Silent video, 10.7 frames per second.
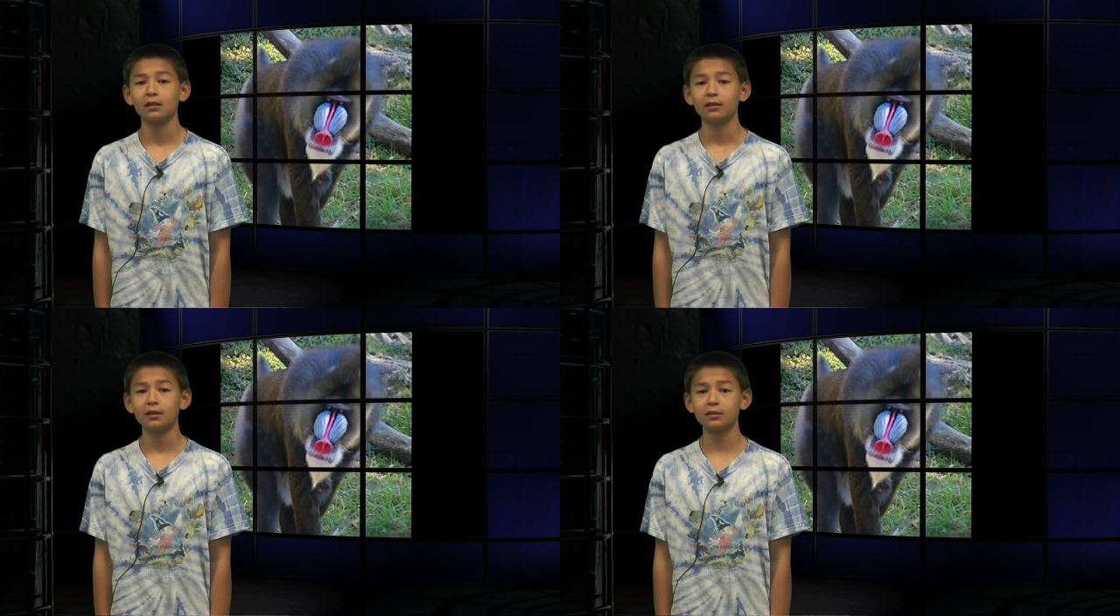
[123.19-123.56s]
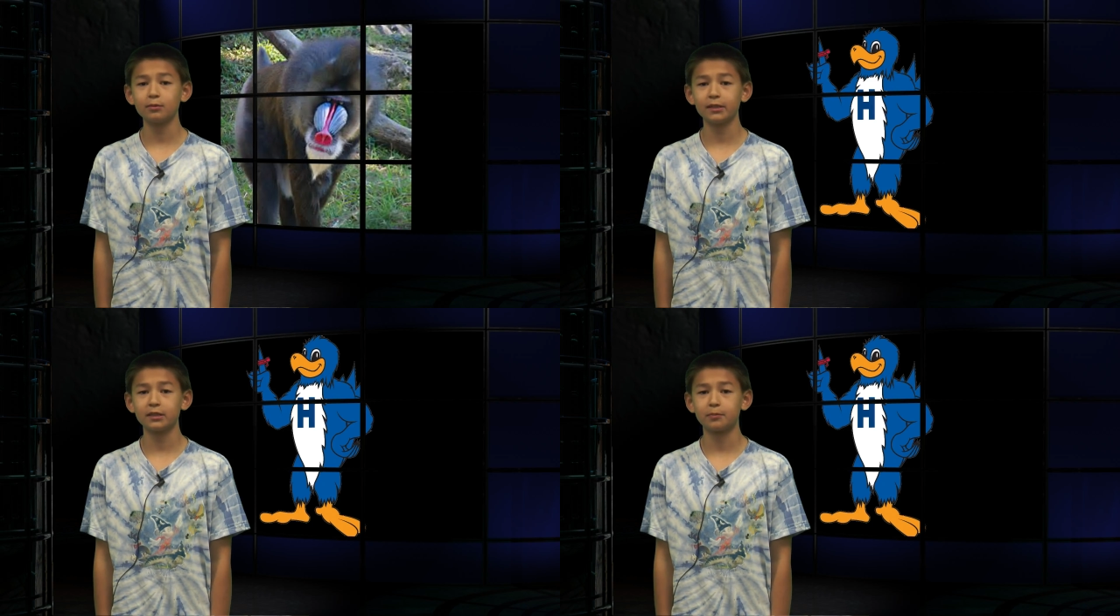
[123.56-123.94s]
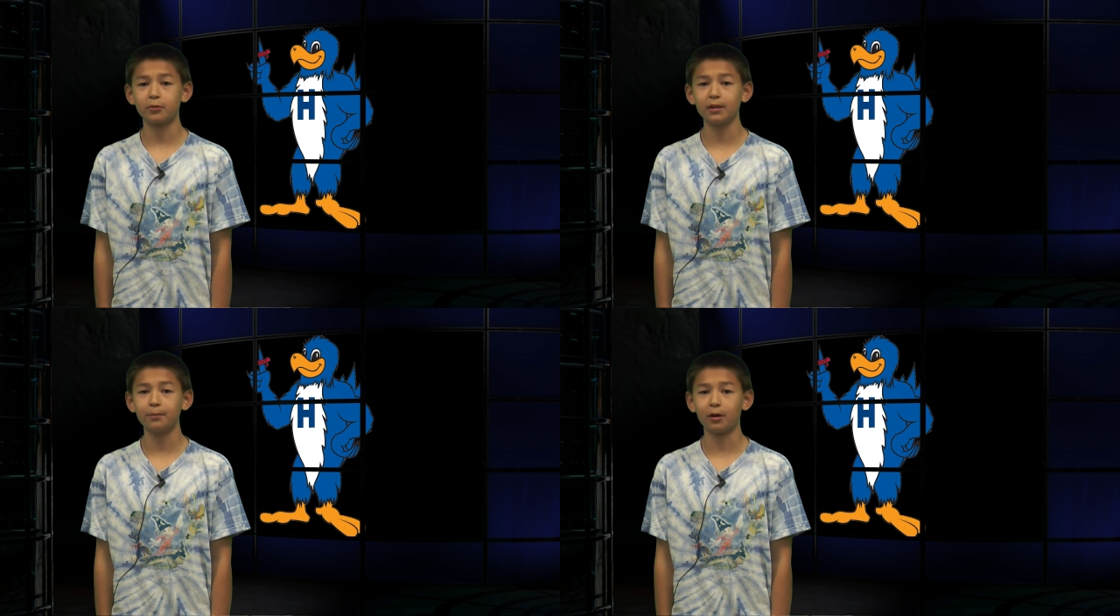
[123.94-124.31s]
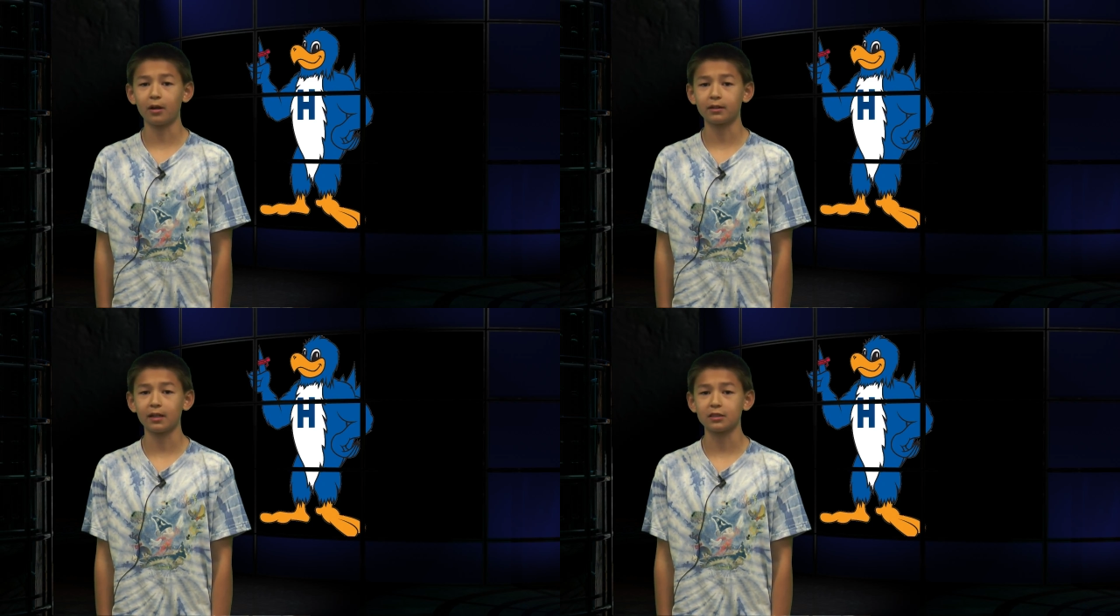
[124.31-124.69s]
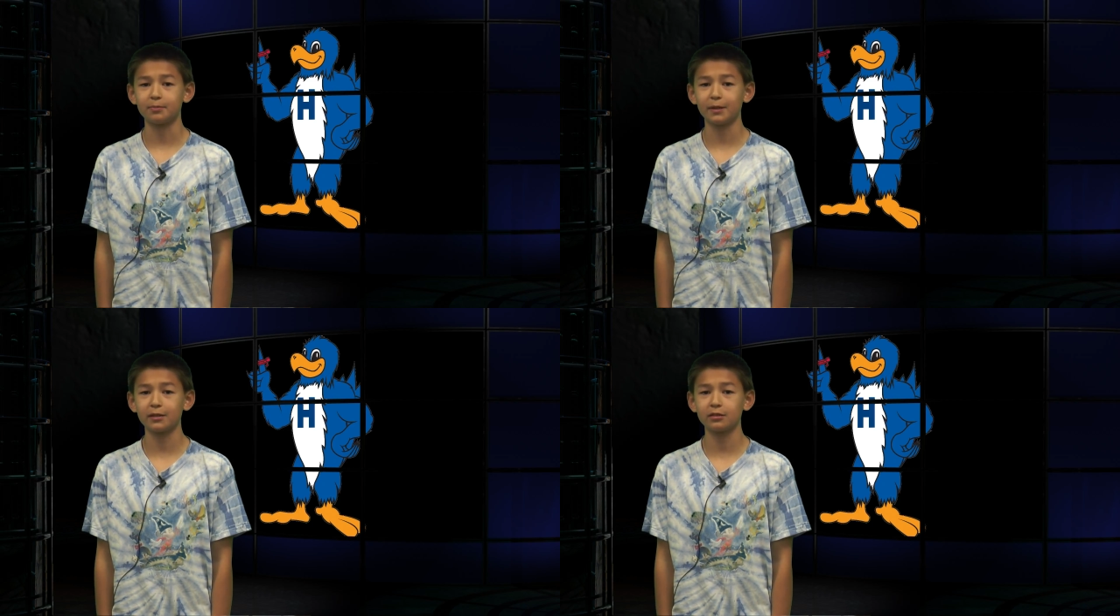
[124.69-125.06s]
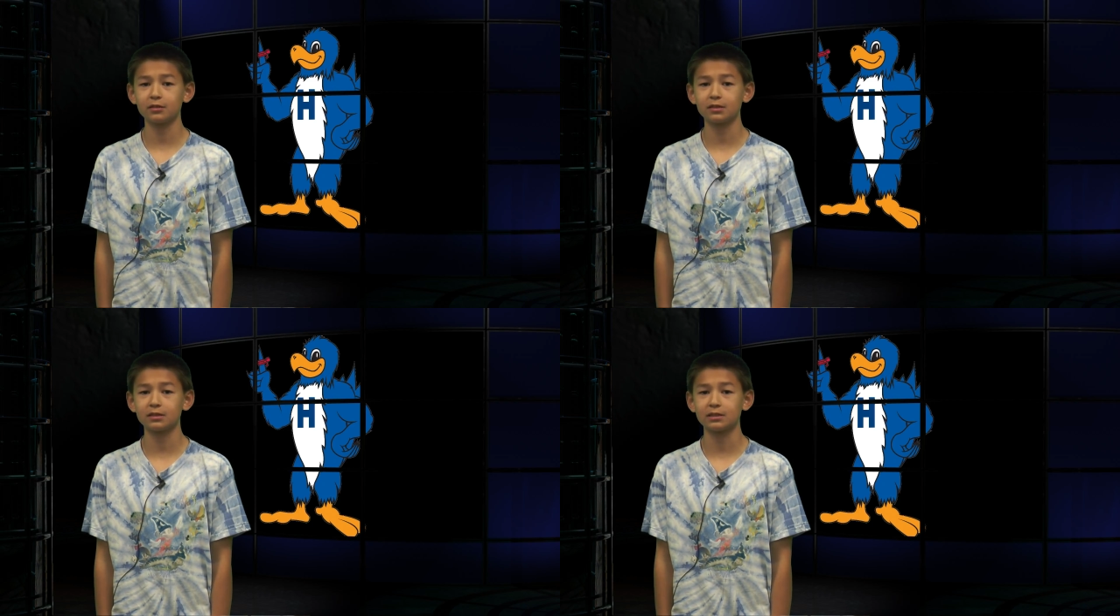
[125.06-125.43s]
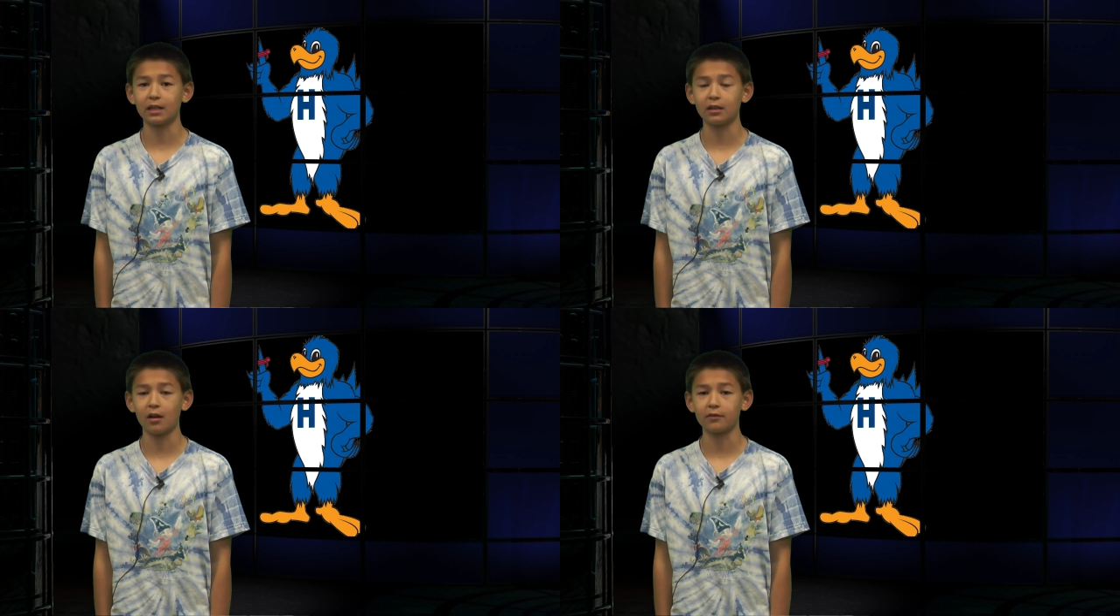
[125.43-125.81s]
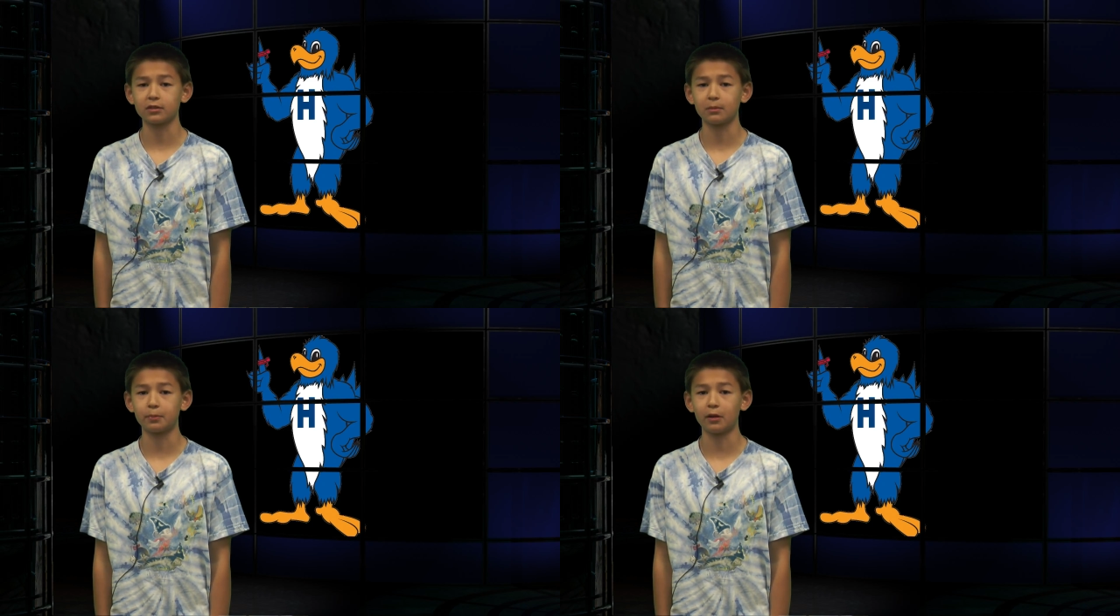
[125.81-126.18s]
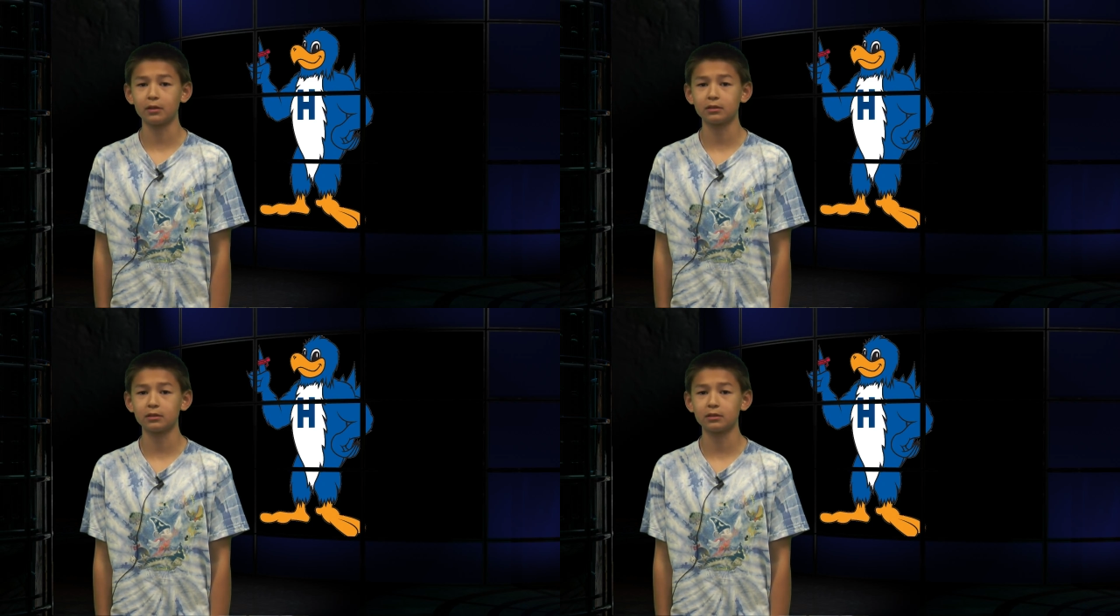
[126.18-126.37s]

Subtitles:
This week's pre-broadcast pictures and sign-offs are brought